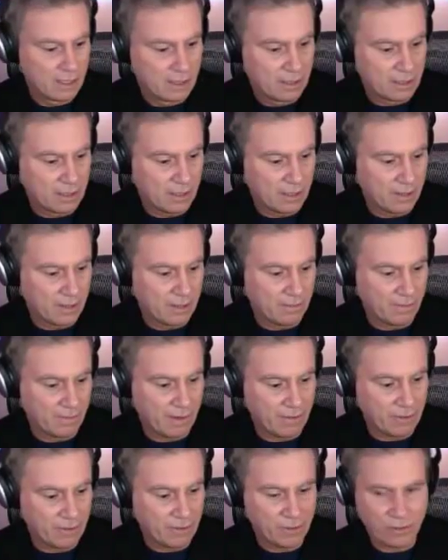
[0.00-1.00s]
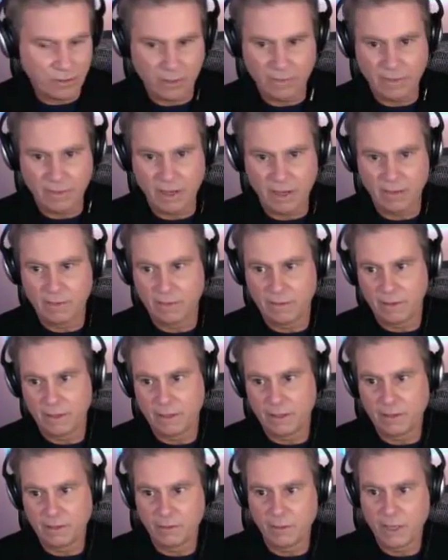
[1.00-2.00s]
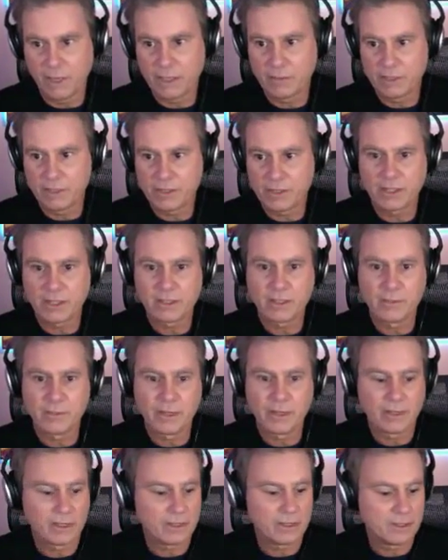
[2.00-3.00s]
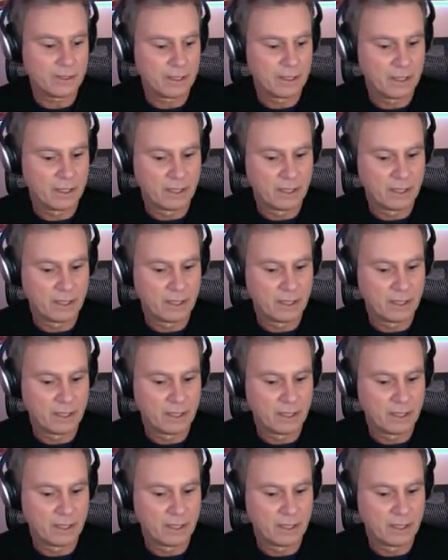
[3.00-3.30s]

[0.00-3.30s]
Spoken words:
Because I think 535 randomly selected Americans